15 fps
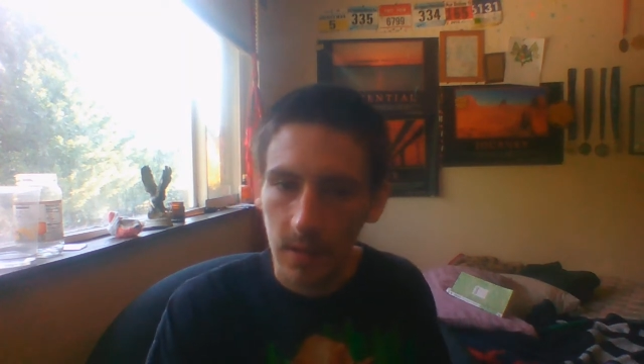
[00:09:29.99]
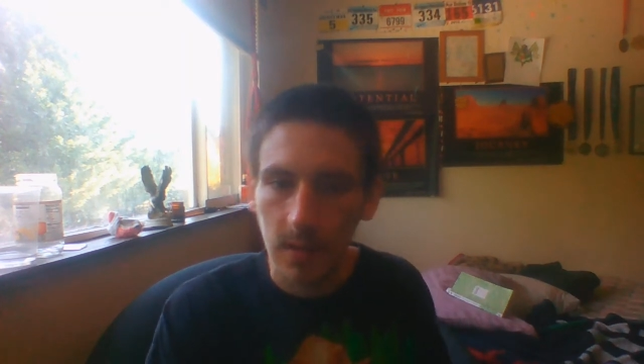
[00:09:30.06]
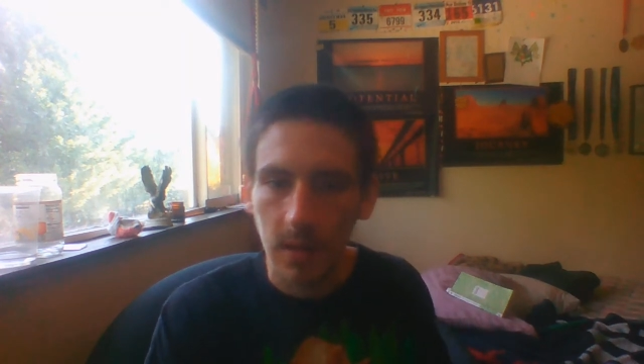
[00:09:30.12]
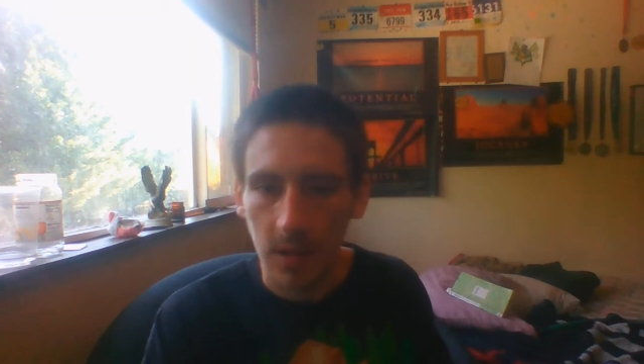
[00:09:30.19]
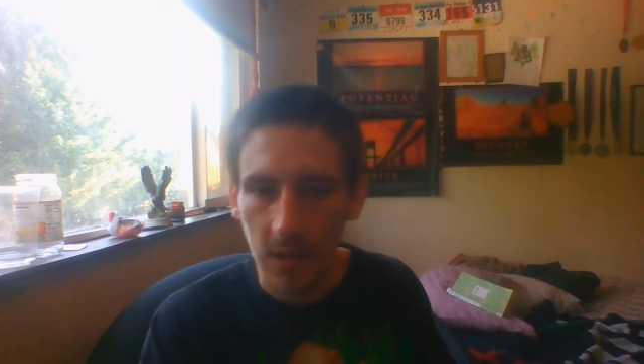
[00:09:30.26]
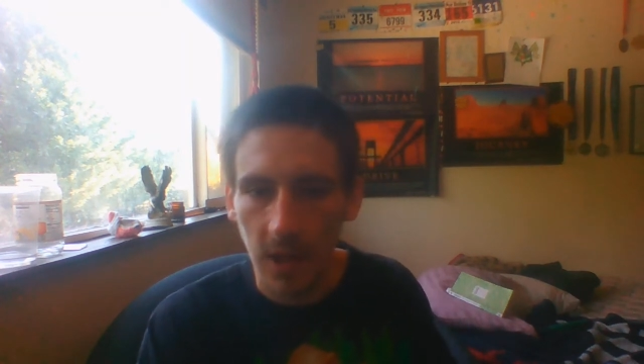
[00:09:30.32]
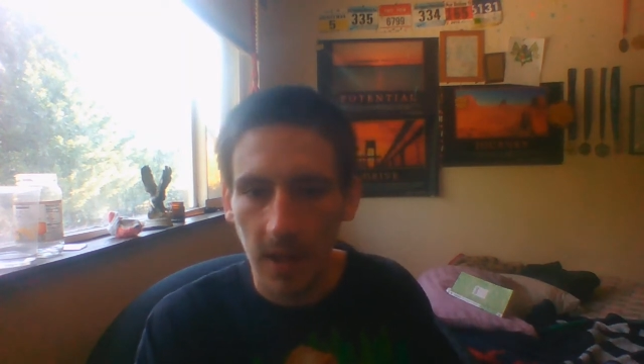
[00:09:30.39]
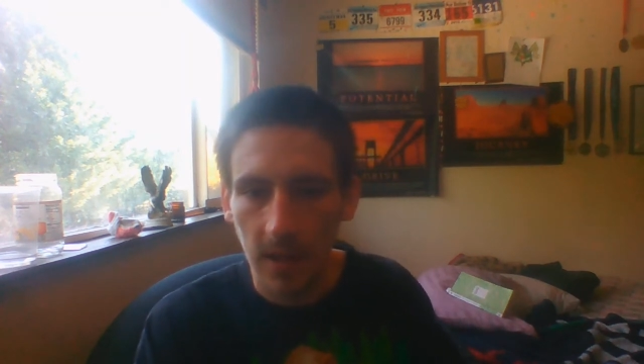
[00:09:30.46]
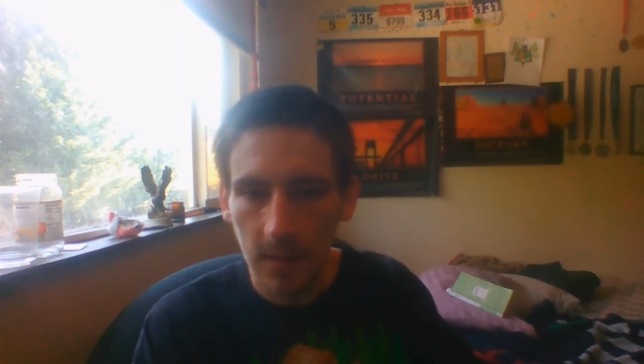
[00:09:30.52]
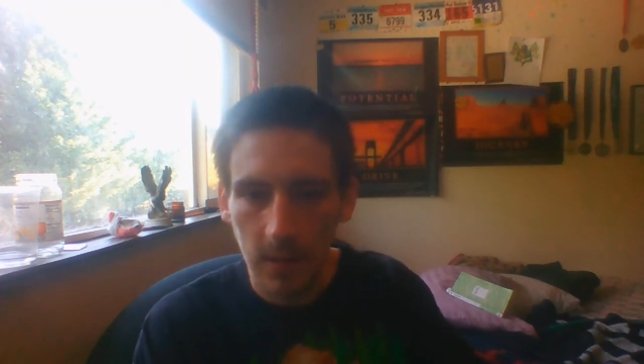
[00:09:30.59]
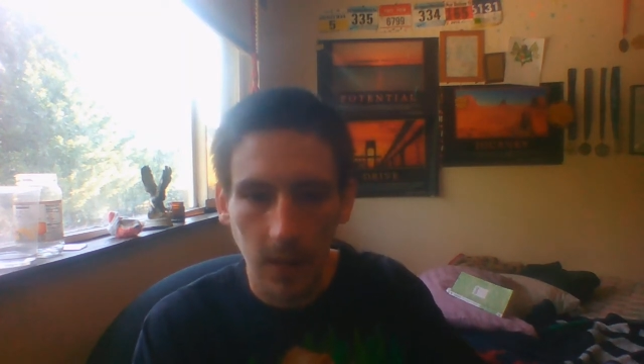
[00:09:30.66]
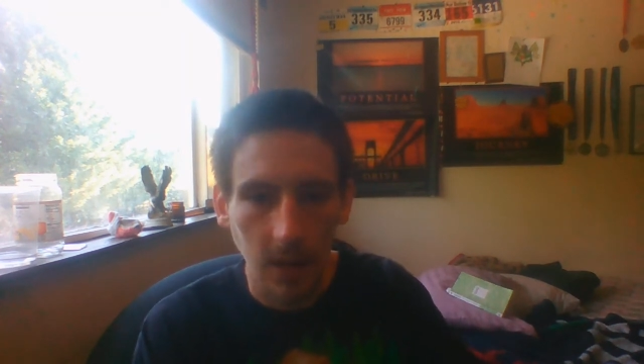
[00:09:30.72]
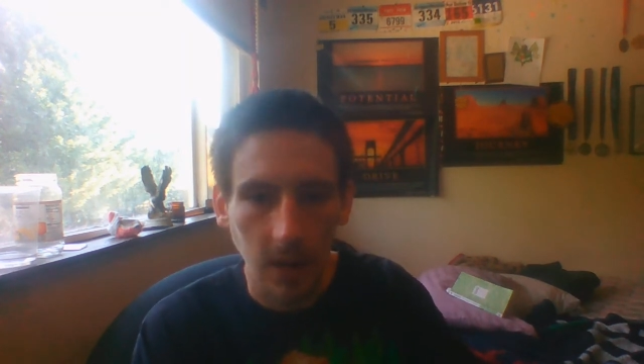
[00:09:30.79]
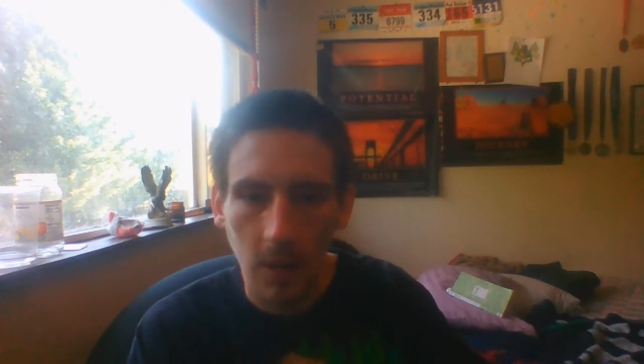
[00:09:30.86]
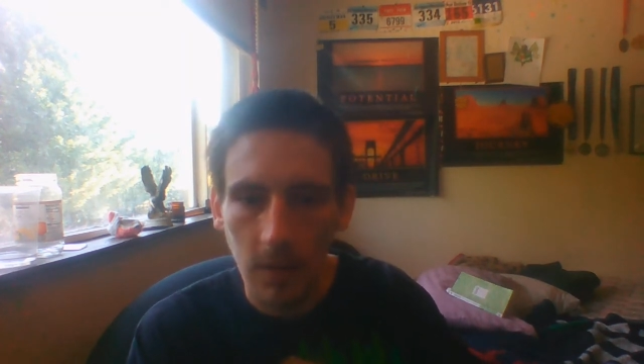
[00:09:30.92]

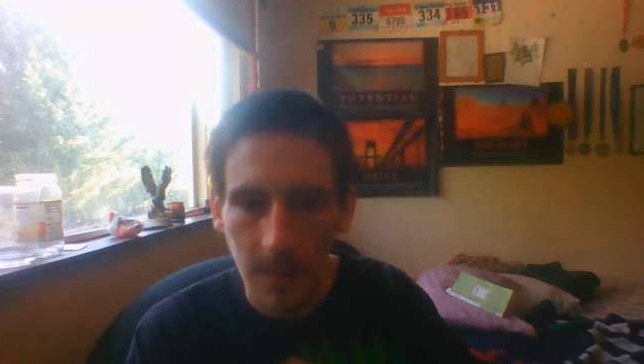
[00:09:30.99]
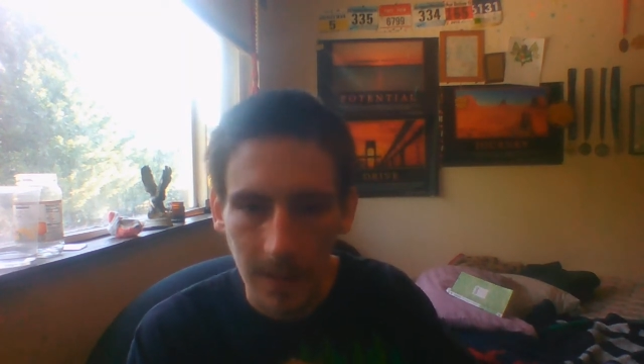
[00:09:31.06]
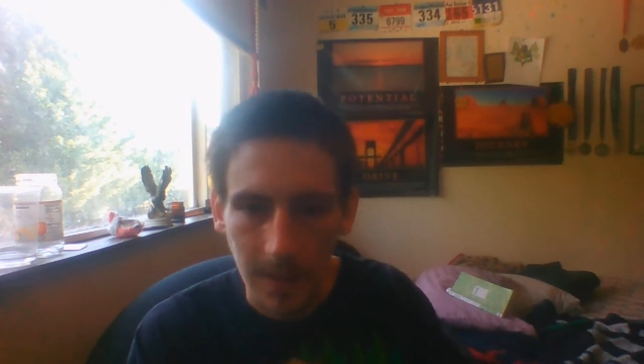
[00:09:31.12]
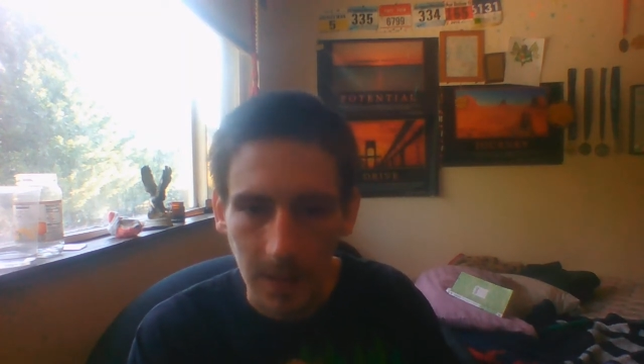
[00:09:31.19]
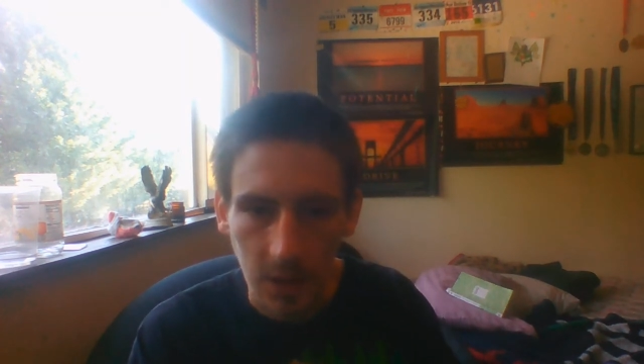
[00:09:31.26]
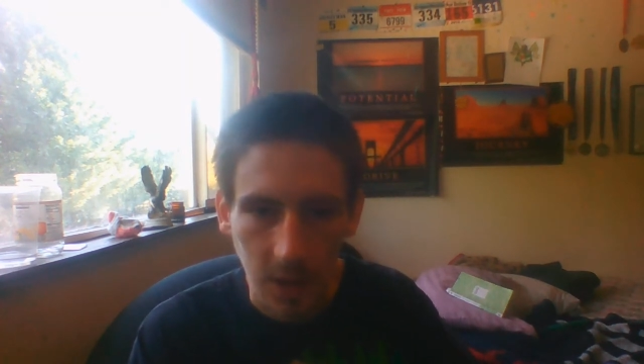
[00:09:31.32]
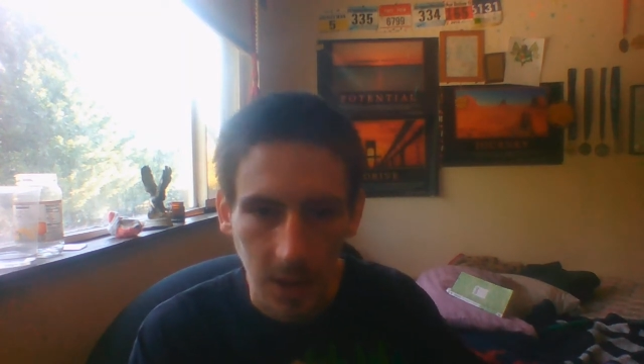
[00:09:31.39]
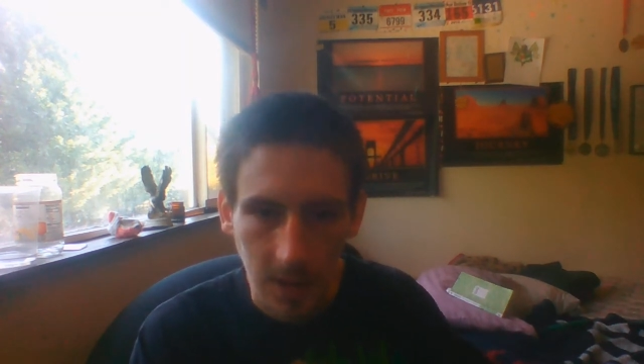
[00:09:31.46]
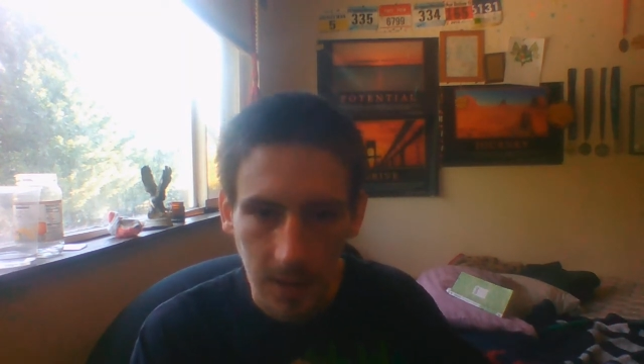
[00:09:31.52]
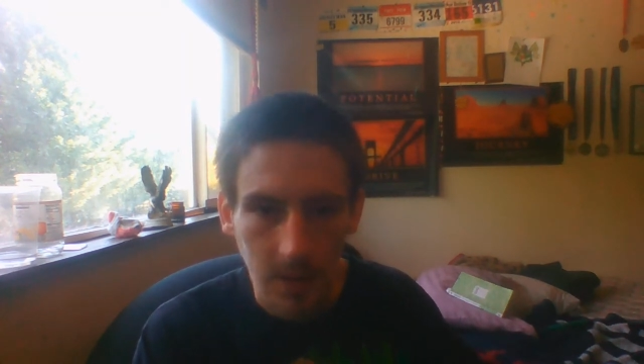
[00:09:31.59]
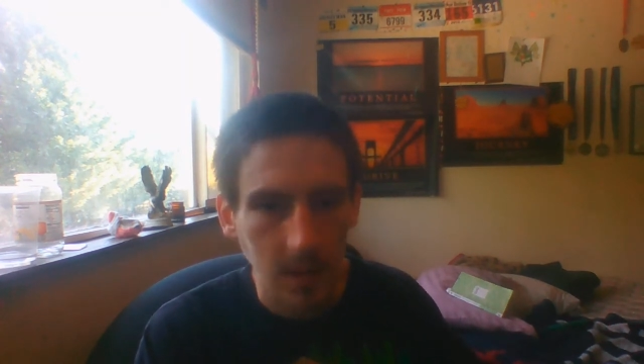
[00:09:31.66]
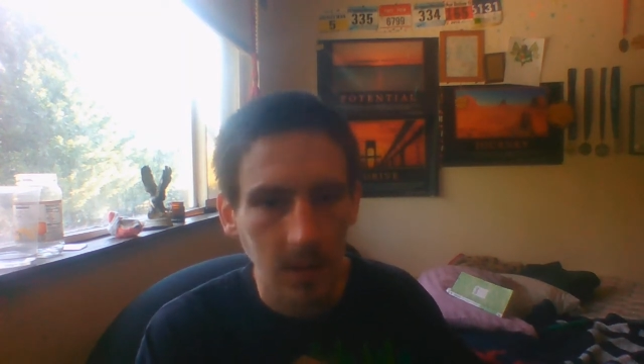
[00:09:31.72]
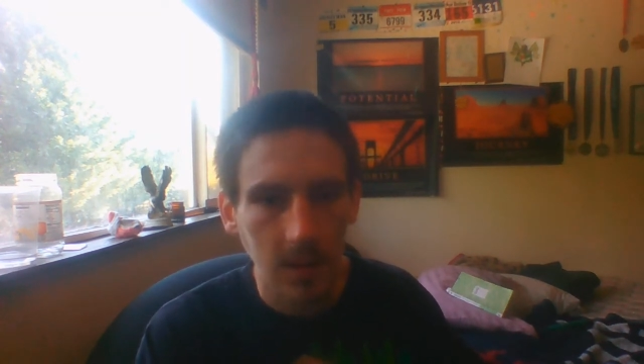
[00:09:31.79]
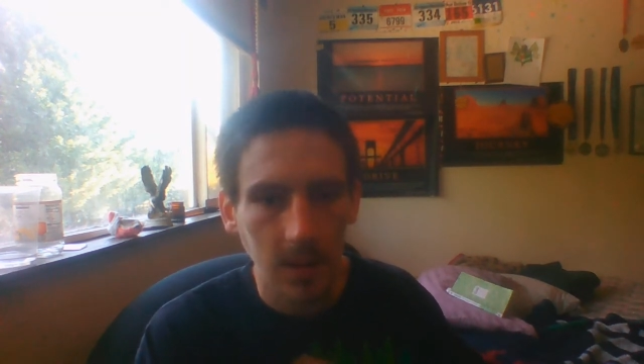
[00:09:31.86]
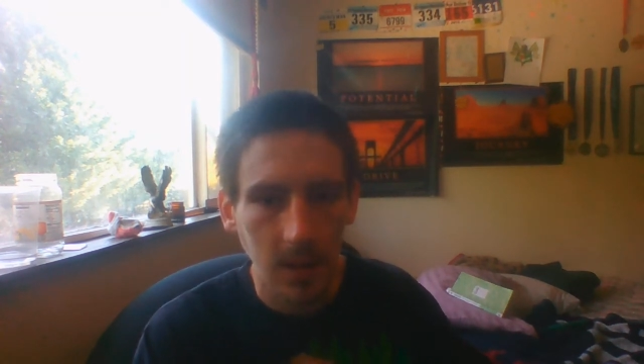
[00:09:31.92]
suggest, like, all my
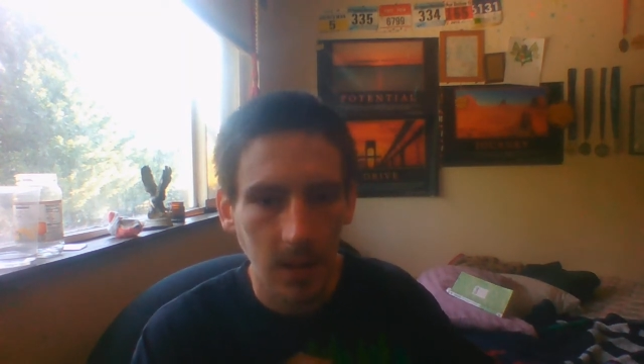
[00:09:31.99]
suggestions